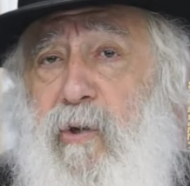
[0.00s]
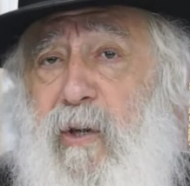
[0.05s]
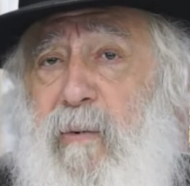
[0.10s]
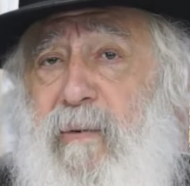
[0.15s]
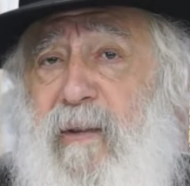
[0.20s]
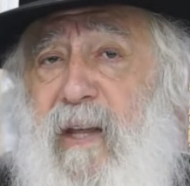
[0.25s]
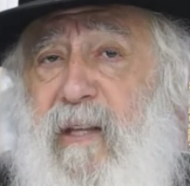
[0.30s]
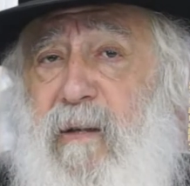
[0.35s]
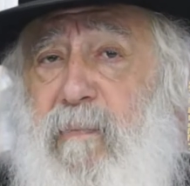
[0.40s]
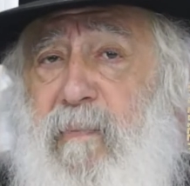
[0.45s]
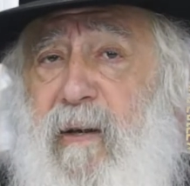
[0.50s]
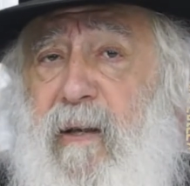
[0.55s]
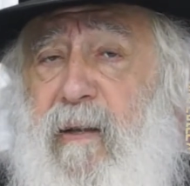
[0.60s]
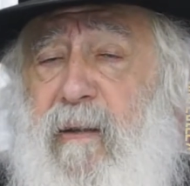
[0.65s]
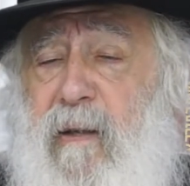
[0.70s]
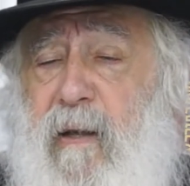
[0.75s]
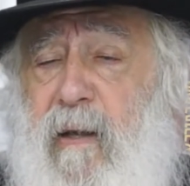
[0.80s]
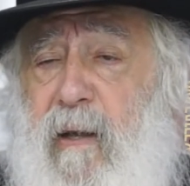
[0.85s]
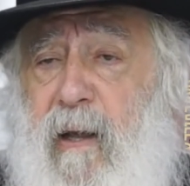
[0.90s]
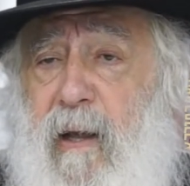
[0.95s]
him that
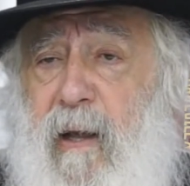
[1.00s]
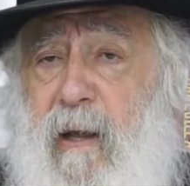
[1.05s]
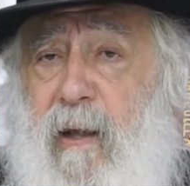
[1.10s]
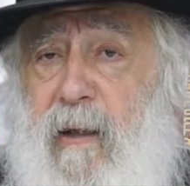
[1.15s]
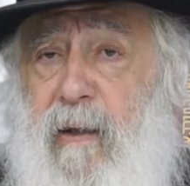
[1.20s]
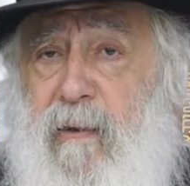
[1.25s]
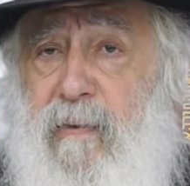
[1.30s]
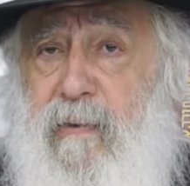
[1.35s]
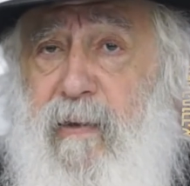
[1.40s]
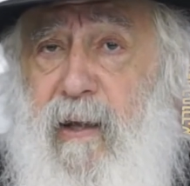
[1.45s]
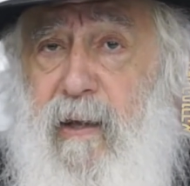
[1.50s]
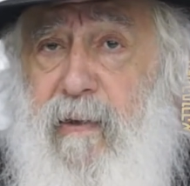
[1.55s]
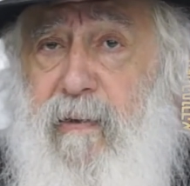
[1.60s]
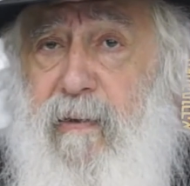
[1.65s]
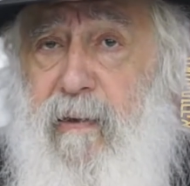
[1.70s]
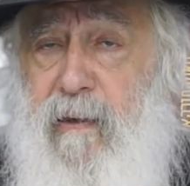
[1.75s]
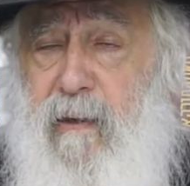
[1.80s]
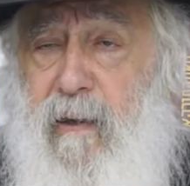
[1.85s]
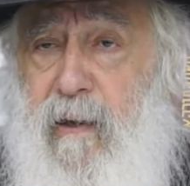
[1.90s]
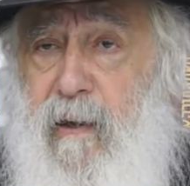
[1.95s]
means
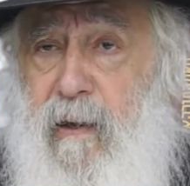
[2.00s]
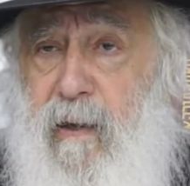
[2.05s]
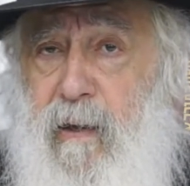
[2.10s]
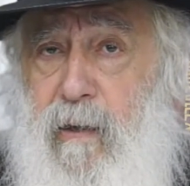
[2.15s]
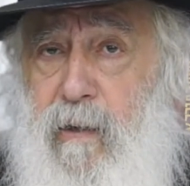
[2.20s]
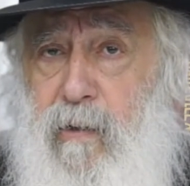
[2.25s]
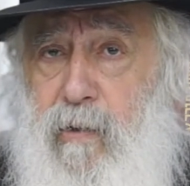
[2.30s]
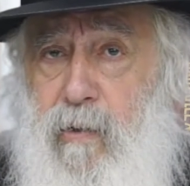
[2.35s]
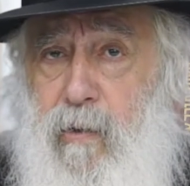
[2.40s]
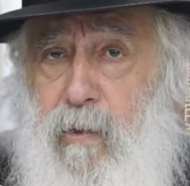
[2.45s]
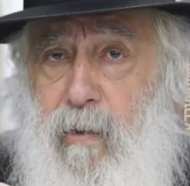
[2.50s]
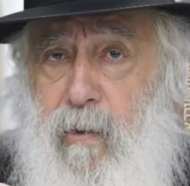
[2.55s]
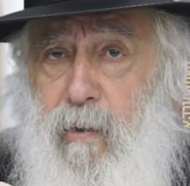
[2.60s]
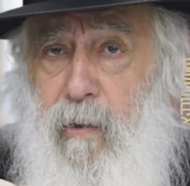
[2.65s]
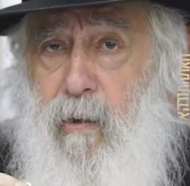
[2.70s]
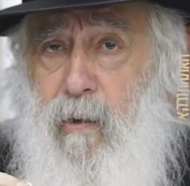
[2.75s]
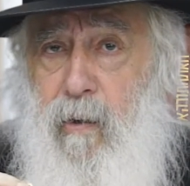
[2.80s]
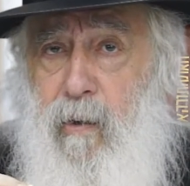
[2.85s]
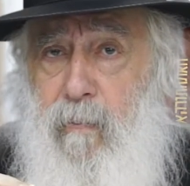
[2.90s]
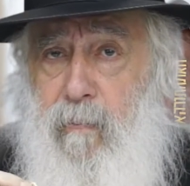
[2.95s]
that your
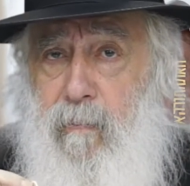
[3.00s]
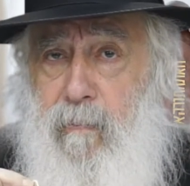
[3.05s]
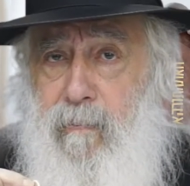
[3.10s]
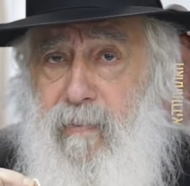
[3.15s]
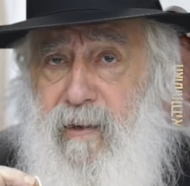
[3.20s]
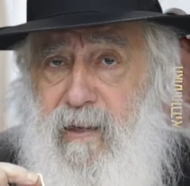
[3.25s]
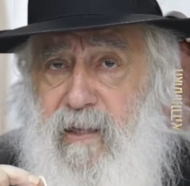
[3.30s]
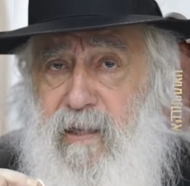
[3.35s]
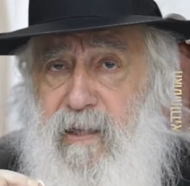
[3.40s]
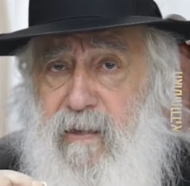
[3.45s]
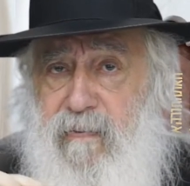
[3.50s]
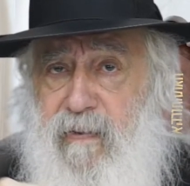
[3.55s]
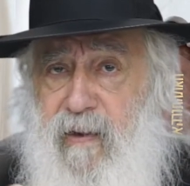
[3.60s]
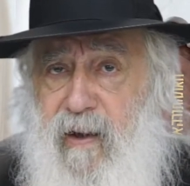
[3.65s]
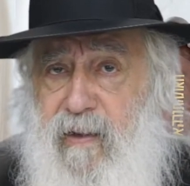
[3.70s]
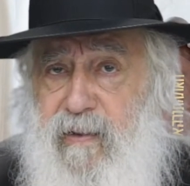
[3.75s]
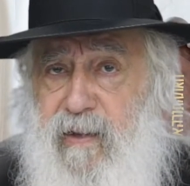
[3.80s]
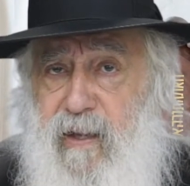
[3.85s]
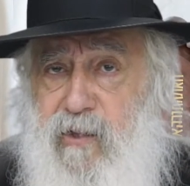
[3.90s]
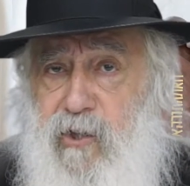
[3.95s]

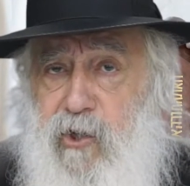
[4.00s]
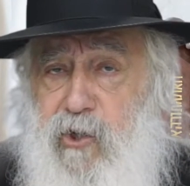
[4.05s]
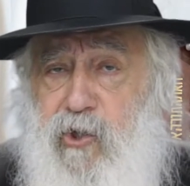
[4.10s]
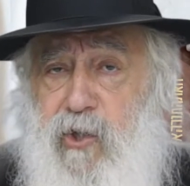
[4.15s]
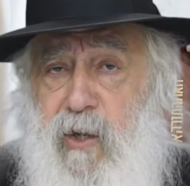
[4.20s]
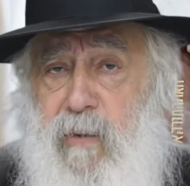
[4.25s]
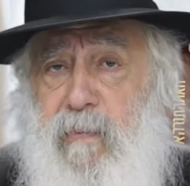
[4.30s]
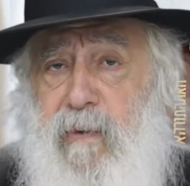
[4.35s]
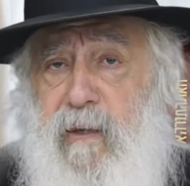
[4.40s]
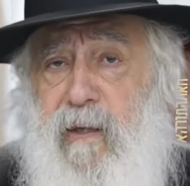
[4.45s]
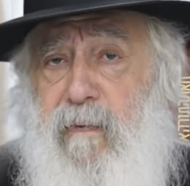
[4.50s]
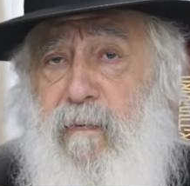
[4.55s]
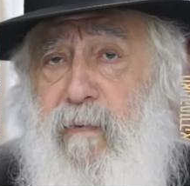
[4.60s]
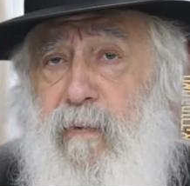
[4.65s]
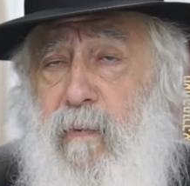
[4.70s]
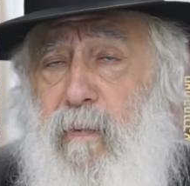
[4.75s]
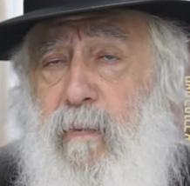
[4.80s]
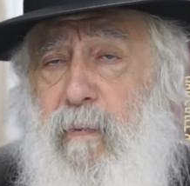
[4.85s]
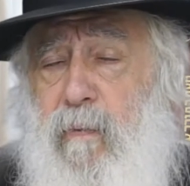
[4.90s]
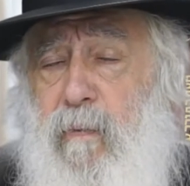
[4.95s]
mitzvah that Hashem give
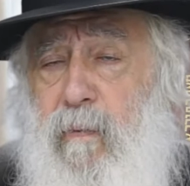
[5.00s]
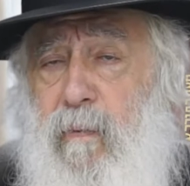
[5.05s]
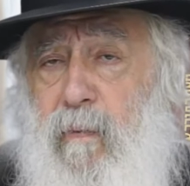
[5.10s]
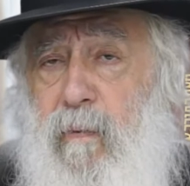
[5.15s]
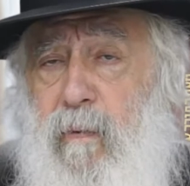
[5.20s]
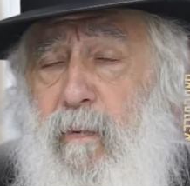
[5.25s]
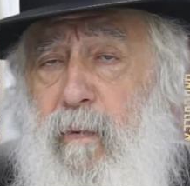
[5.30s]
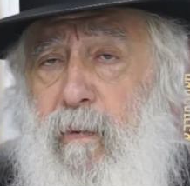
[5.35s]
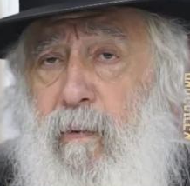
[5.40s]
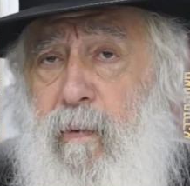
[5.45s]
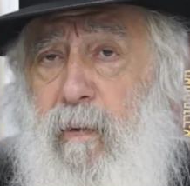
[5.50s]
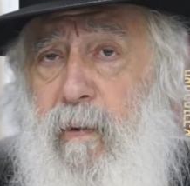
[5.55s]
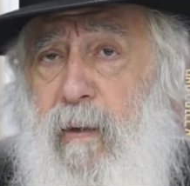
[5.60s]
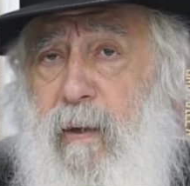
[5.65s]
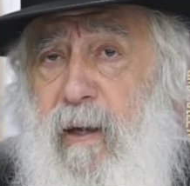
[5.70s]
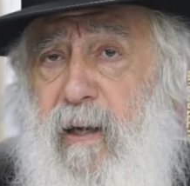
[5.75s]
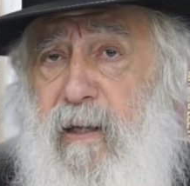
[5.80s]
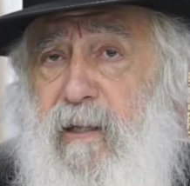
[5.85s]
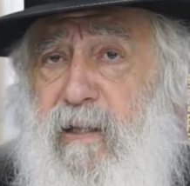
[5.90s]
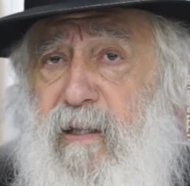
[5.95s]
you,
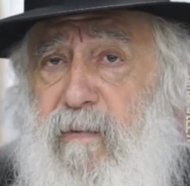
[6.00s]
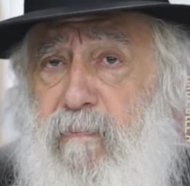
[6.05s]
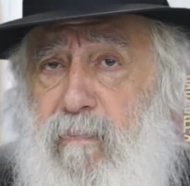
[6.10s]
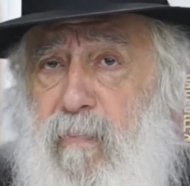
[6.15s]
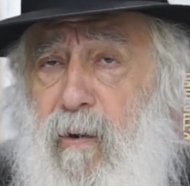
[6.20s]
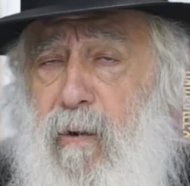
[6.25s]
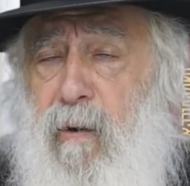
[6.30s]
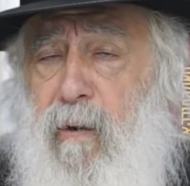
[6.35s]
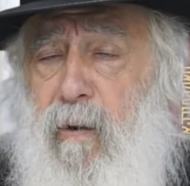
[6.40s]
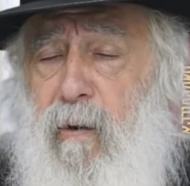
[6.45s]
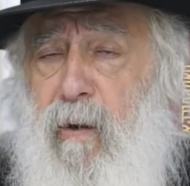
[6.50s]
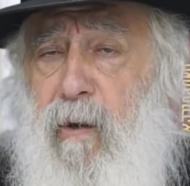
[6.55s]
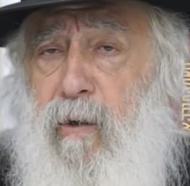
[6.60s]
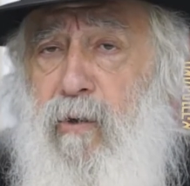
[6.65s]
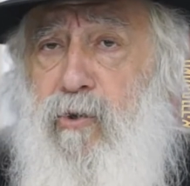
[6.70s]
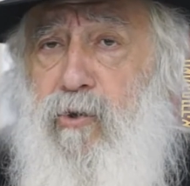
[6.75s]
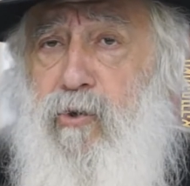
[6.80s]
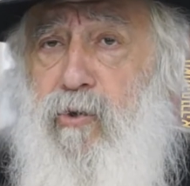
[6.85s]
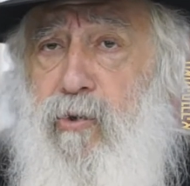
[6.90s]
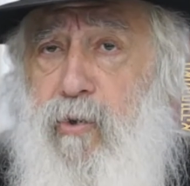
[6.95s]
it's more
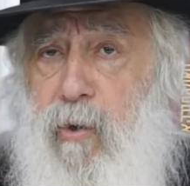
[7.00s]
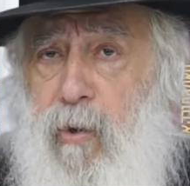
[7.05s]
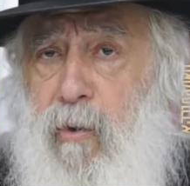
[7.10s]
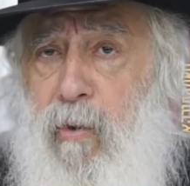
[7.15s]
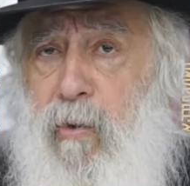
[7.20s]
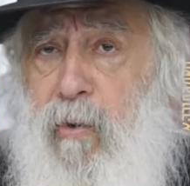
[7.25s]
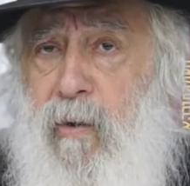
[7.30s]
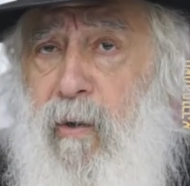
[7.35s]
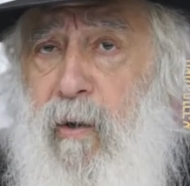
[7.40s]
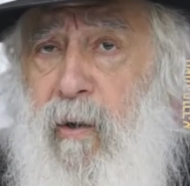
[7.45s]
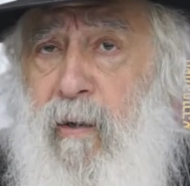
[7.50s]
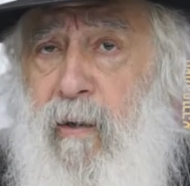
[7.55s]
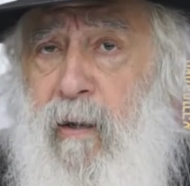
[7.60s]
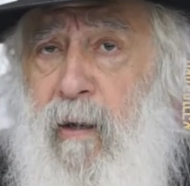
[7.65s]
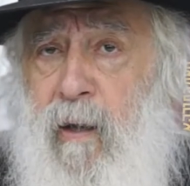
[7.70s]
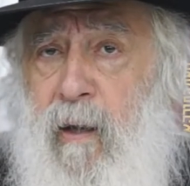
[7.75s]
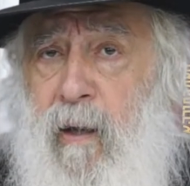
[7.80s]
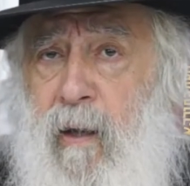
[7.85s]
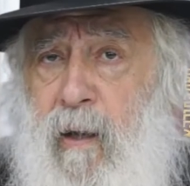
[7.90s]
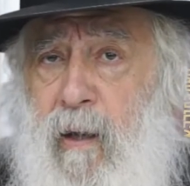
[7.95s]
strong
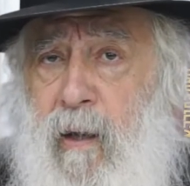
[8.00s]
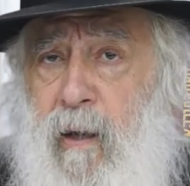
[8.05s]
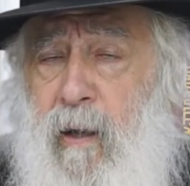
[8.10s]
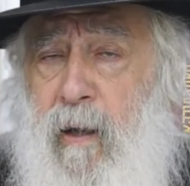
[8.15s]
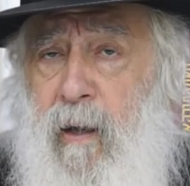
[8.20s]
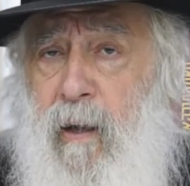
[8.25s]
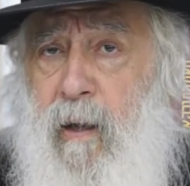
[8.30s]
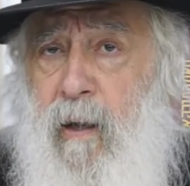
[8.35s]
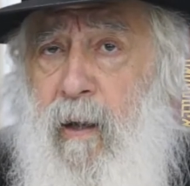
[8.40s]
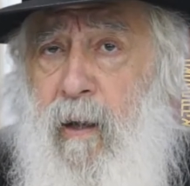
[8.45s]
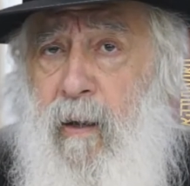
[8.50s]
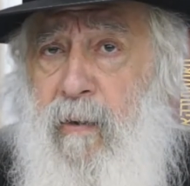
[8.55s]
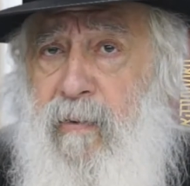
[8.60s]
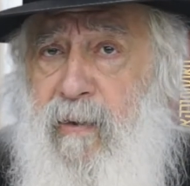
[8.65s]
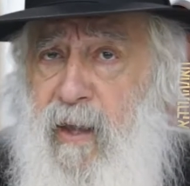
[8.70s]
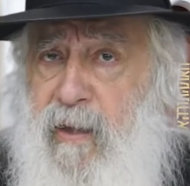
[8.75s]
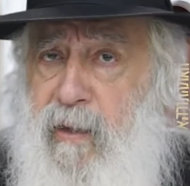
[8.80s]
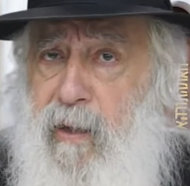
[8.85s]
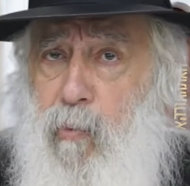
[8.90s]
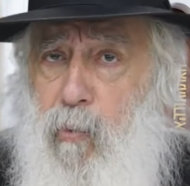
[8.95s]

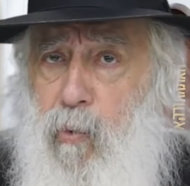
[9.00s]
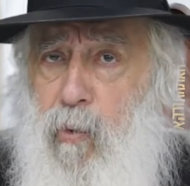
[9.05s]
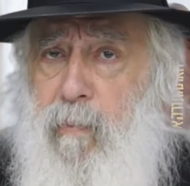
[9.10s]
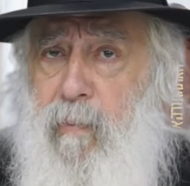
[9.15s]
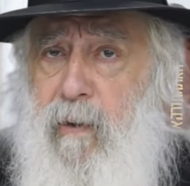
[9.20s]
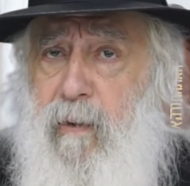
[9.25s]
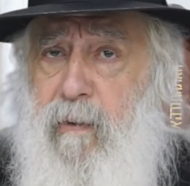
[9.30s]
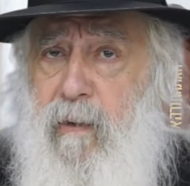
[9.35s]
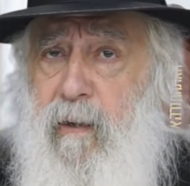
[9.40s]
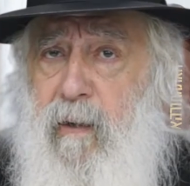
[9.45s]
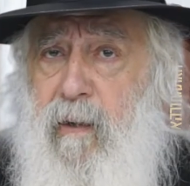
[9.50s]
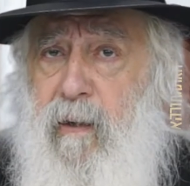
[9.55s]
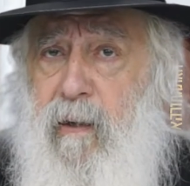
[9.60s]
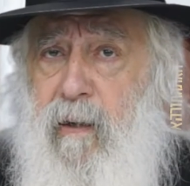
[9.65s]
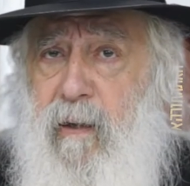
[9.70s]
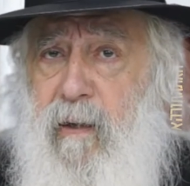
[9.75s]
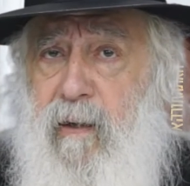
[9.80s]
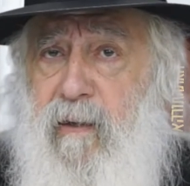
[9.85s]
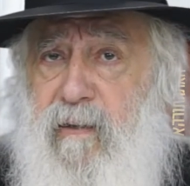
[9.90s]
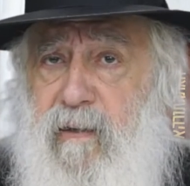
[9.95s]
than a woman.
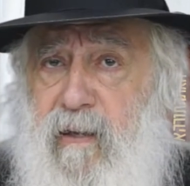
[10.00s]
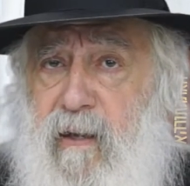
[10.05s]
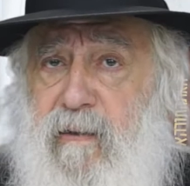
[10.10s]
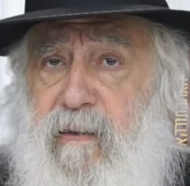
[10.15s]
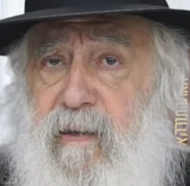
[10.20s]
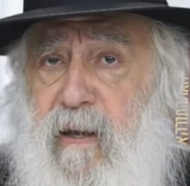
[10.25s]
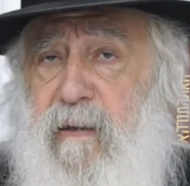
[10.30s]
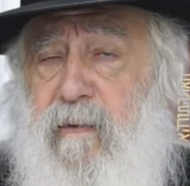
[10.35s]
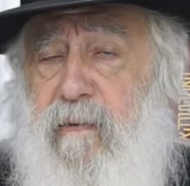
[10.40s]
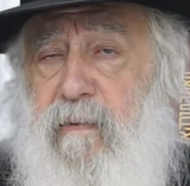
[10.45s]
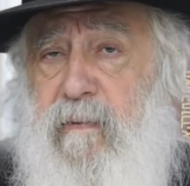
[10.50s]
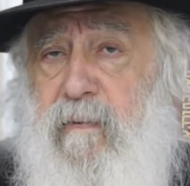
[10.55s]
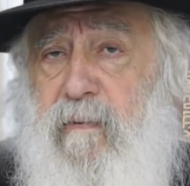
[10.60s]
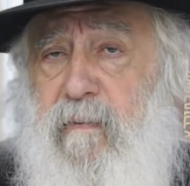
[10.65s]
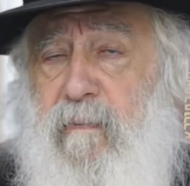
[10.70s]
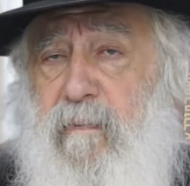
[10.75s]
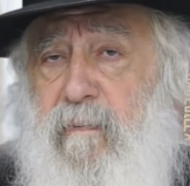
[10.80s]
He said yes.